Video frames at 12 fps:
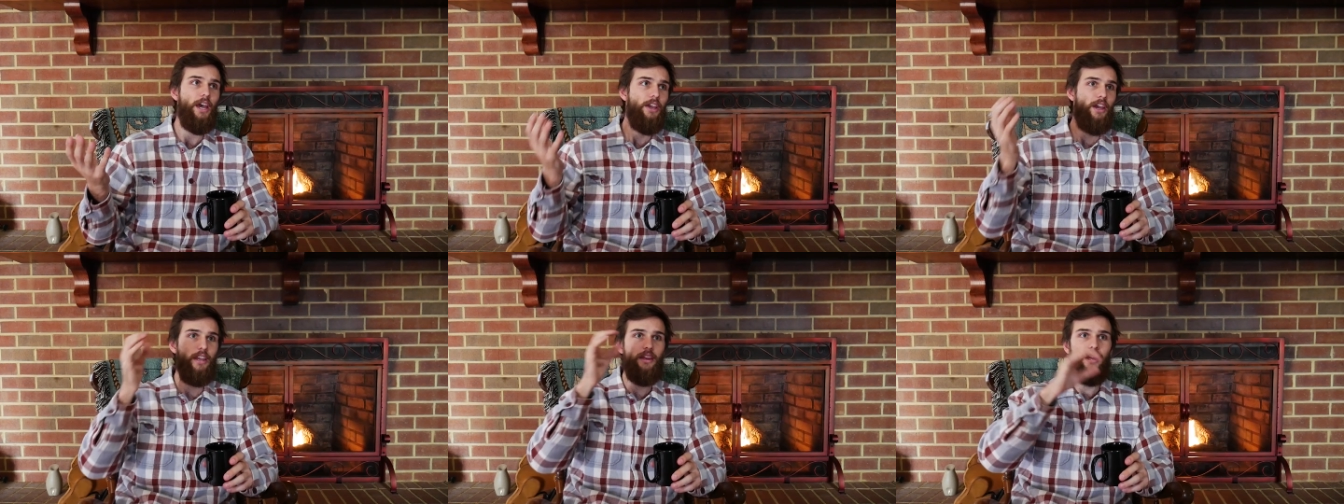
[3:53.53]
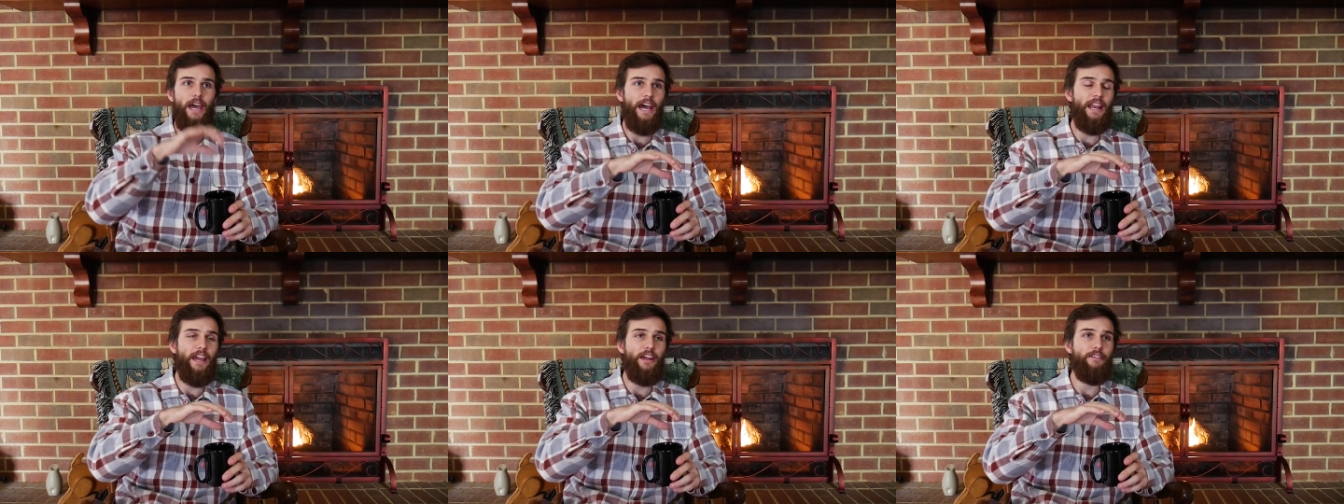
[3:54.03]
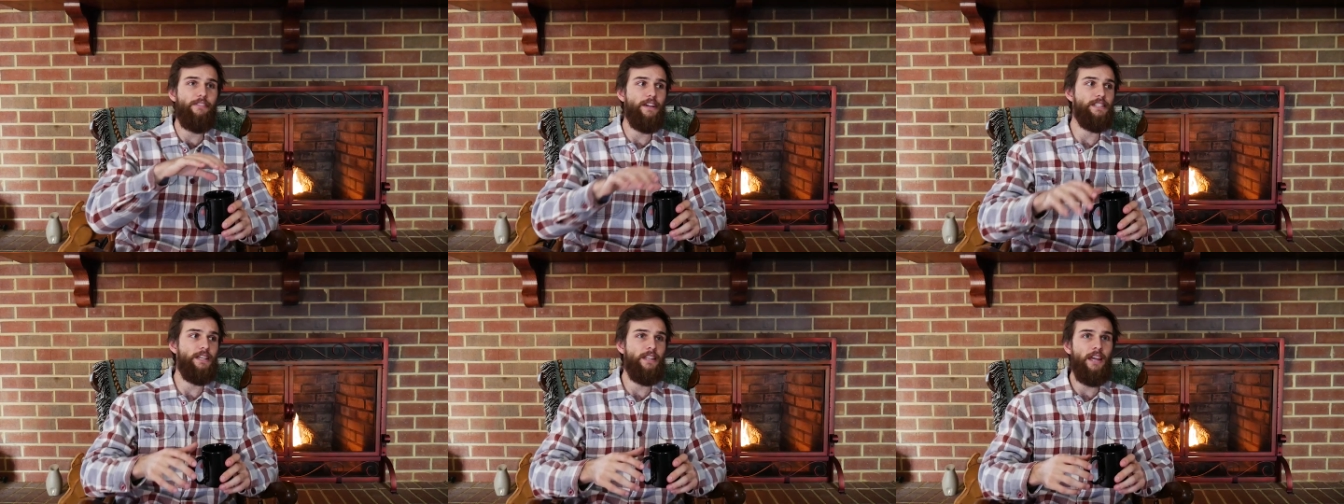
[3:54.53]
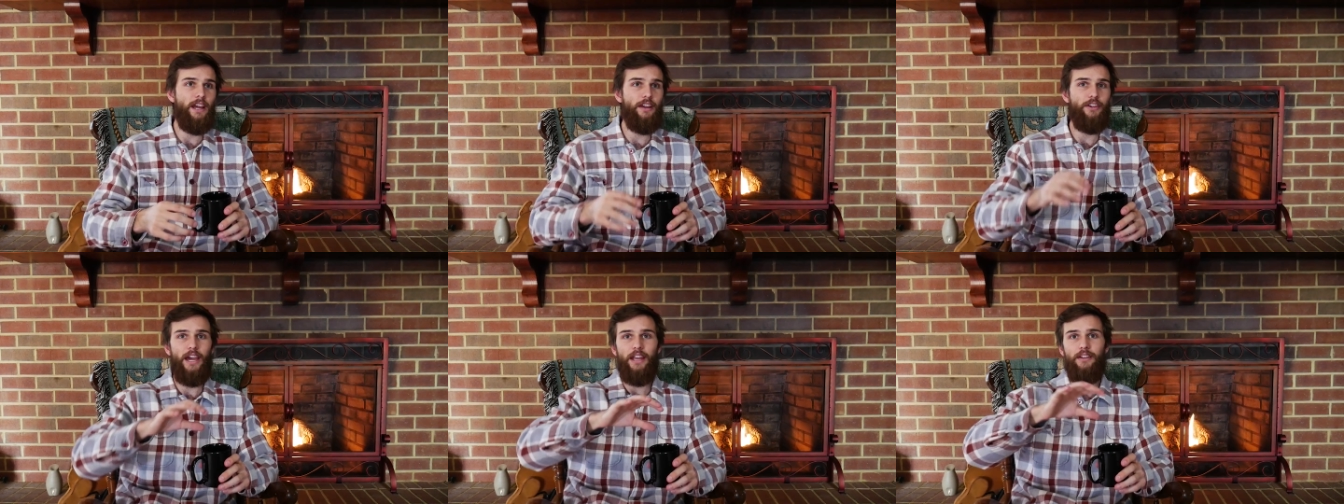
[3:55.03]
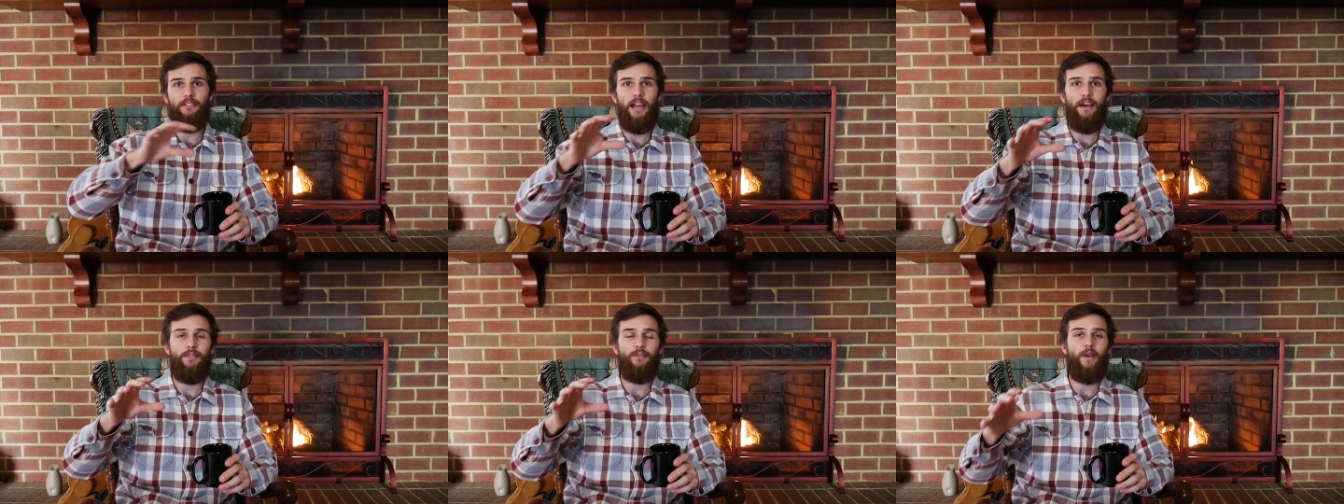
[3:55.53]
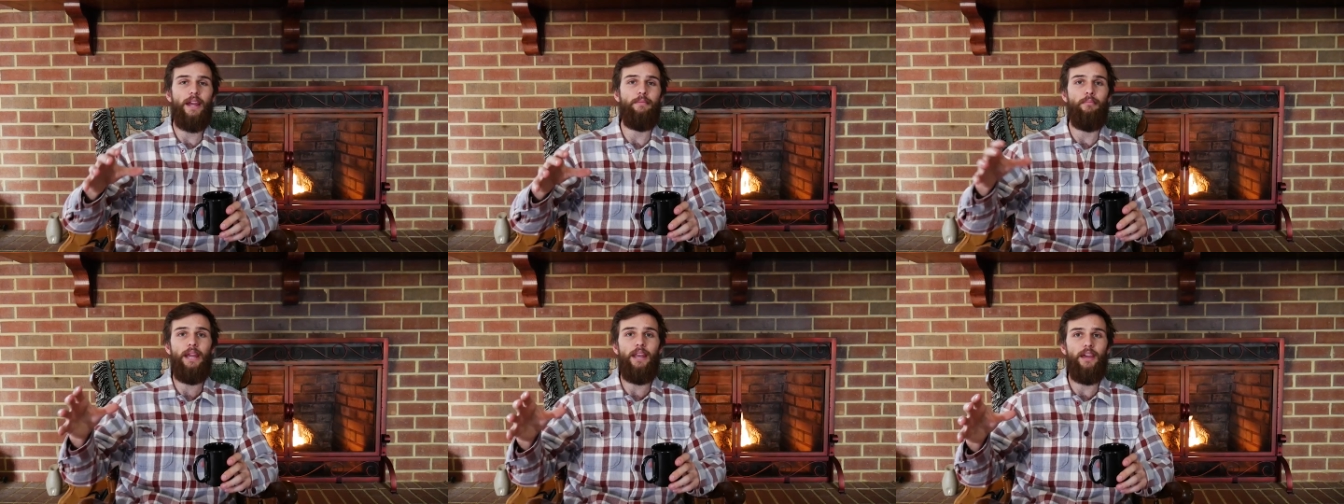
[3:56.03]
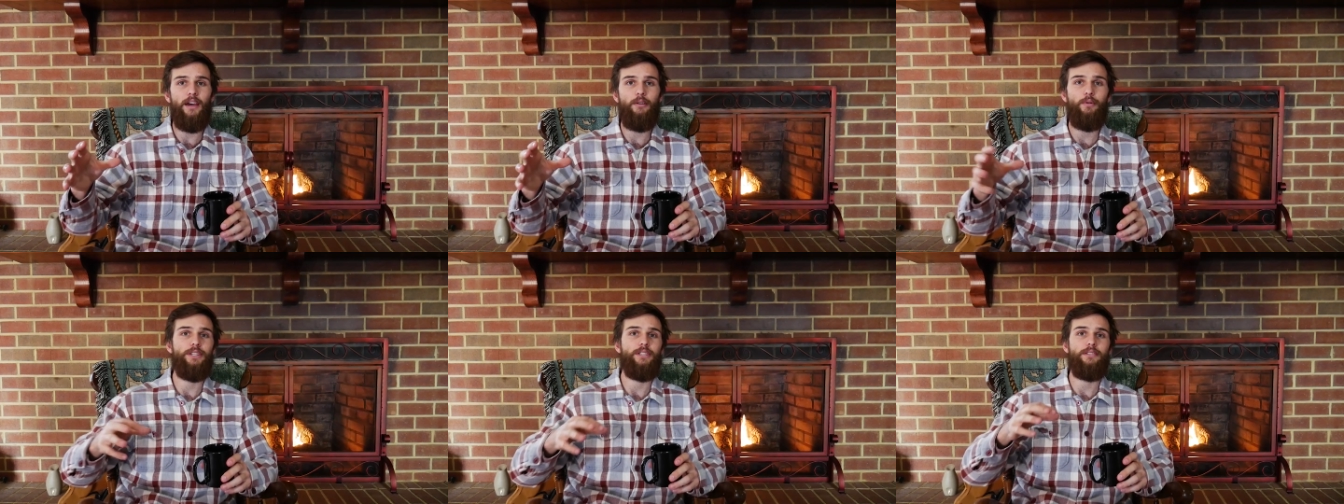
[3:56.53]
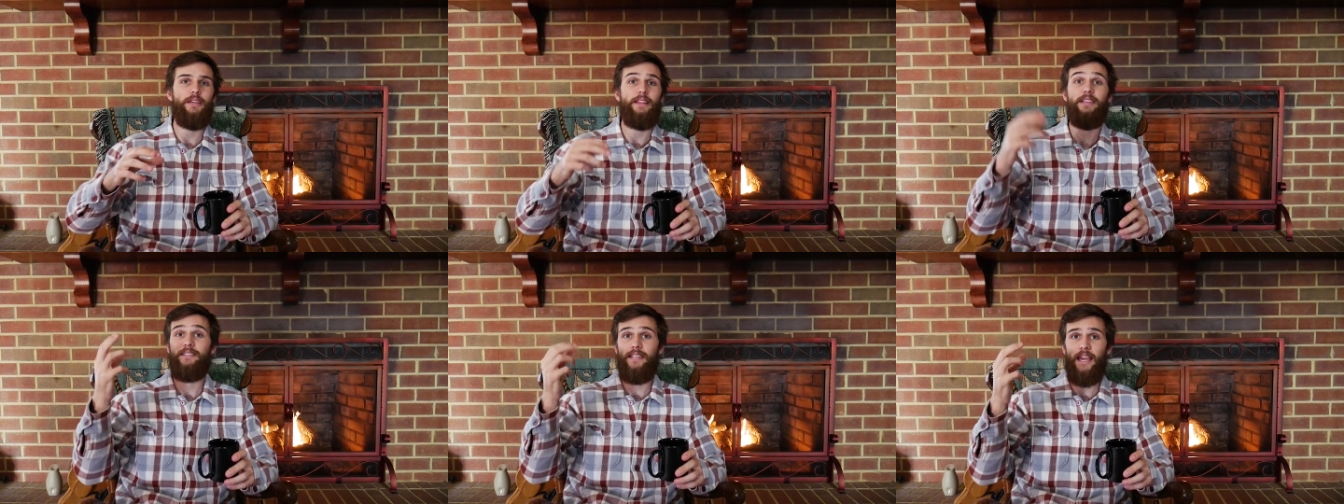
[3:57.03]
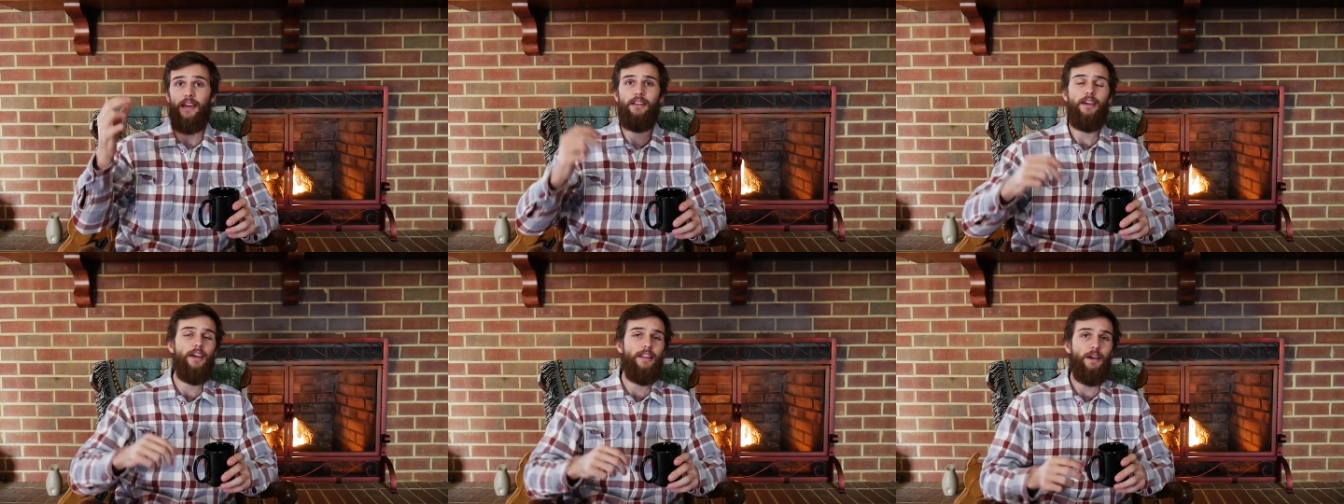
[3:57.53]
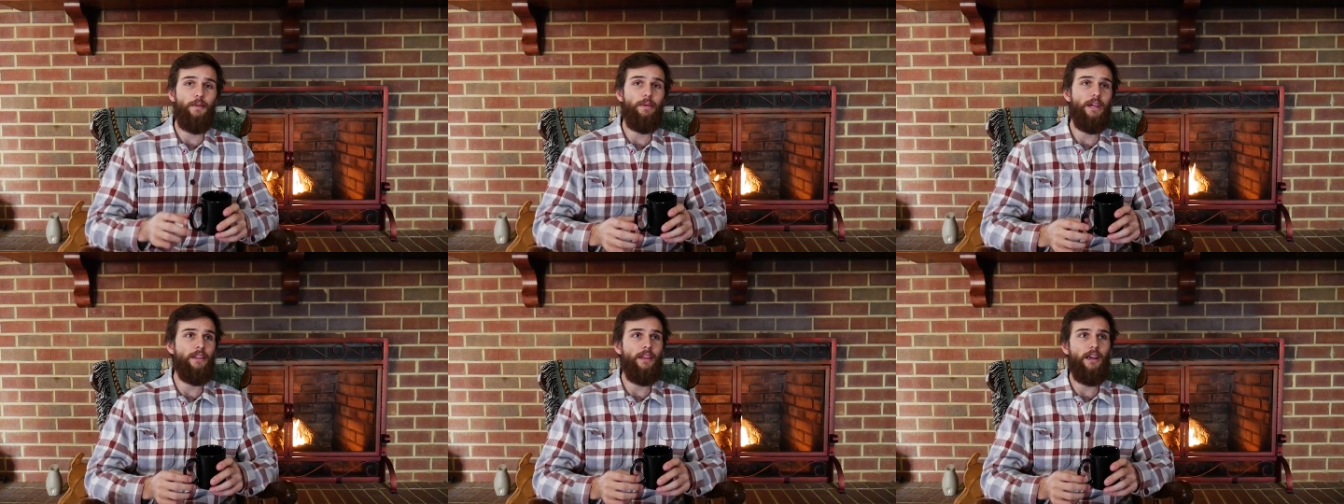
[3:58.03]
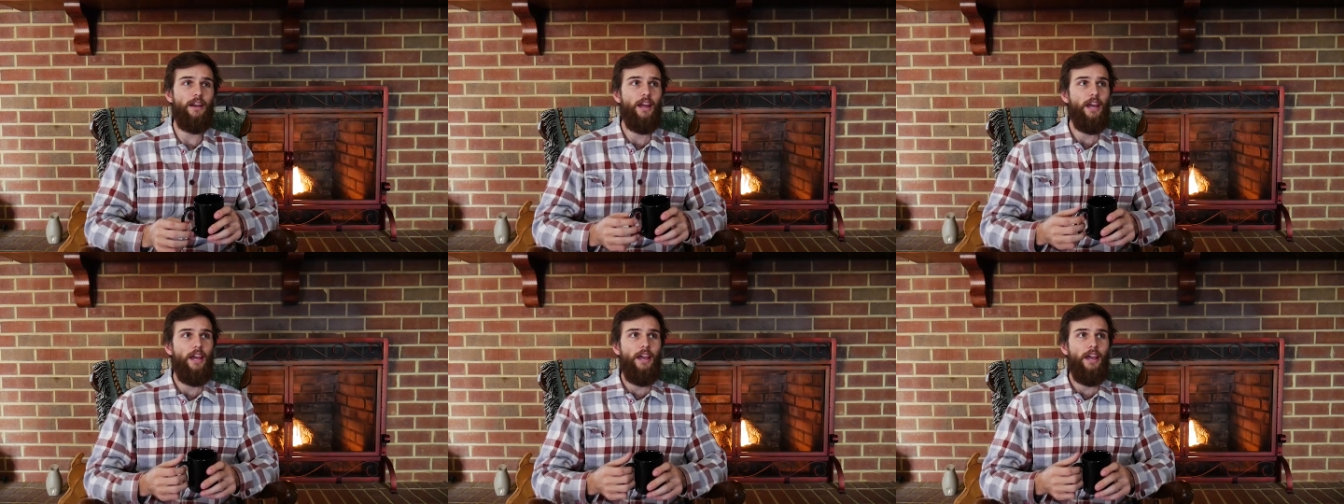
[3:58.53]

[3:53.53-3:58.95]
You had to add antifreeze in there, and you had to have the right media, which is like the sand that would be in there.